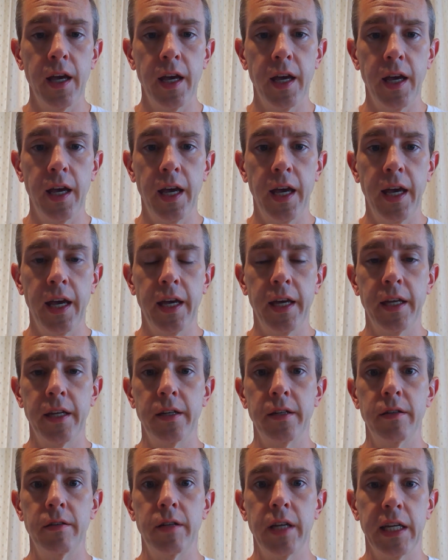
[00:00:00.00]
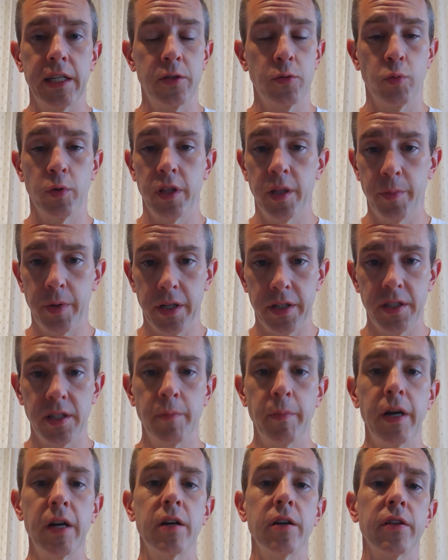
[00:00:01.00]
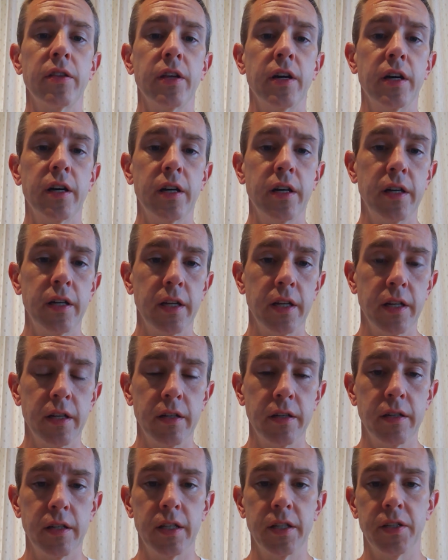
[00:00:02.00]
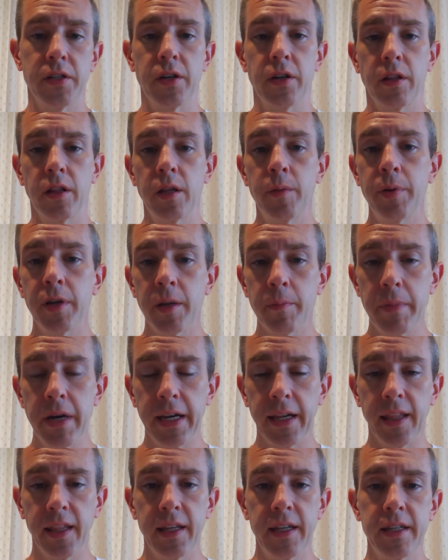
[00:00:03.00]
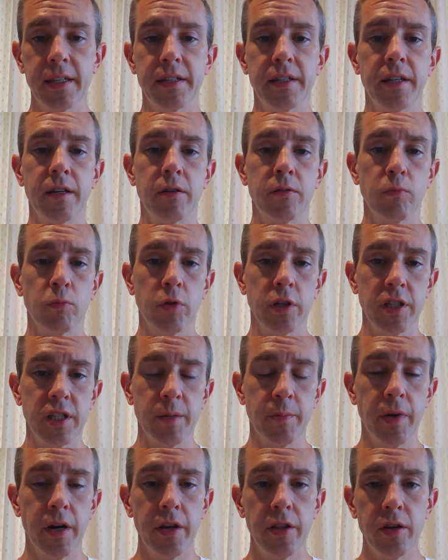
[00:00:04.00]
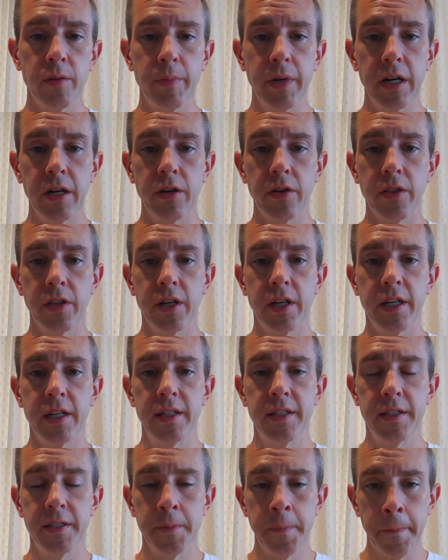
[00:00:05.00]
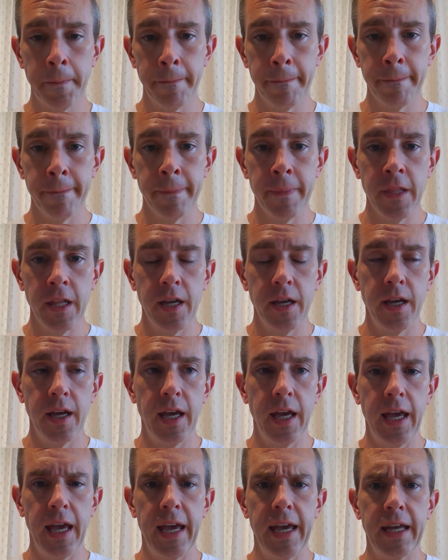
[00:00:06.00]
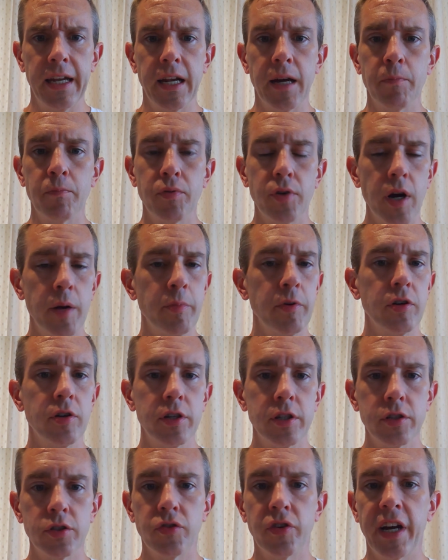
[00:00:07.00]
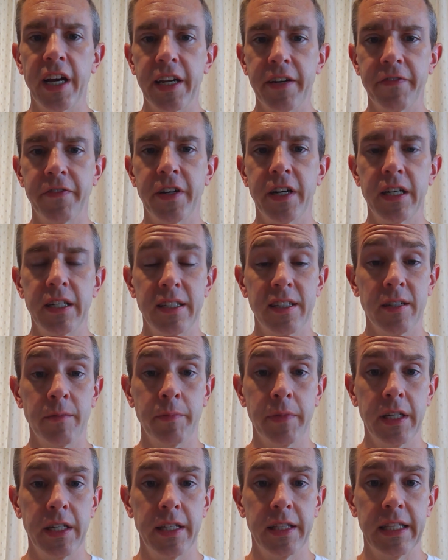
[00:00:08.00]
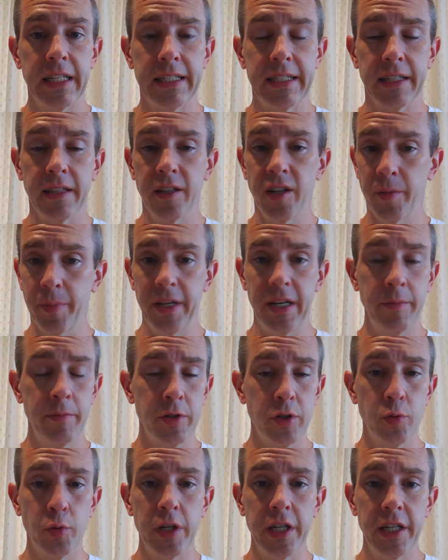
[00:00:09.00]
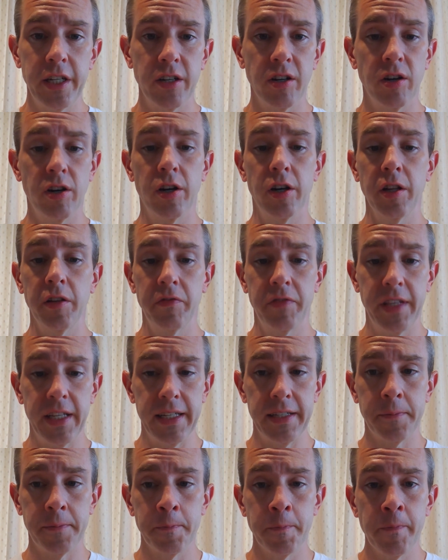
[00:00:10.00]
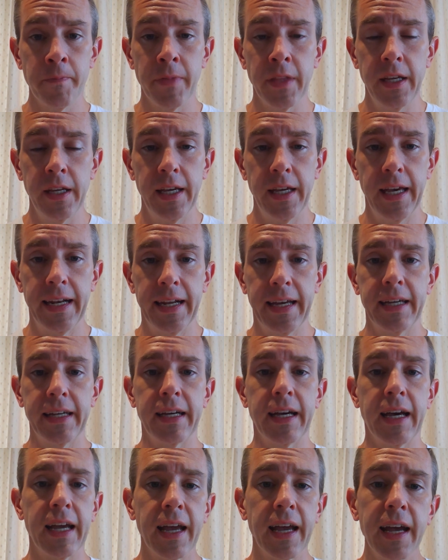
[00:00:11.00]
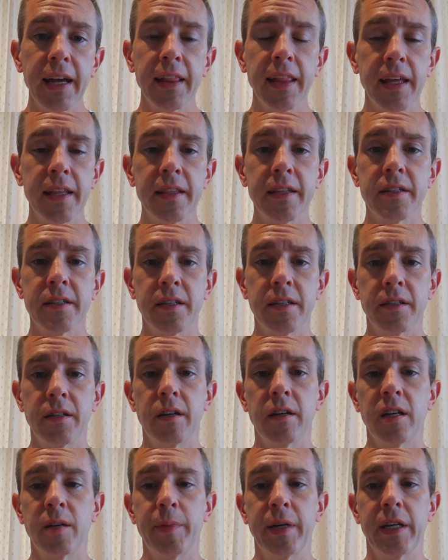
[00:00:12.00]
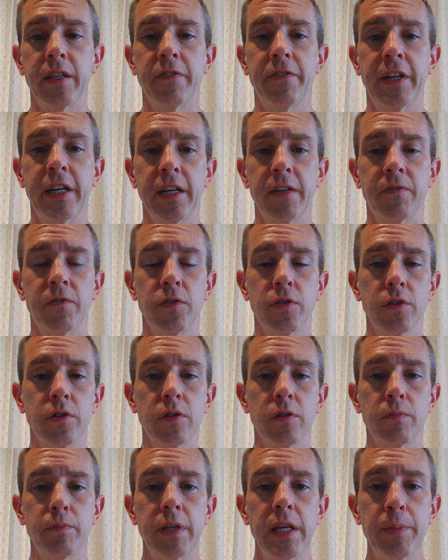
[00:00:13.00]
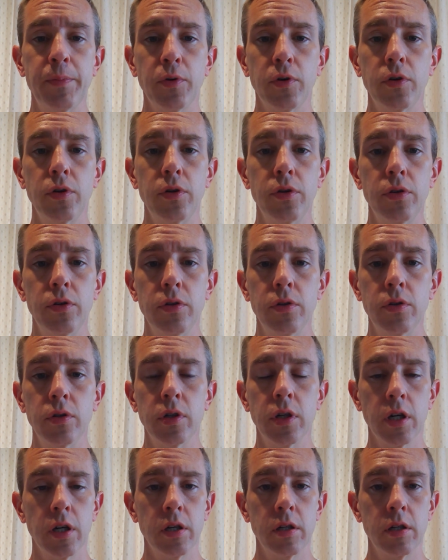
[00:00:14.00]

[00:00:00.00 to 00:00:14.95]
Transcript: and has won the Boston Marathon and is an Olympic medalist and won some other marathons. And I'm probably going to try to find something that's a little bit in between all of these. And I highlight this to talk about the fact for people who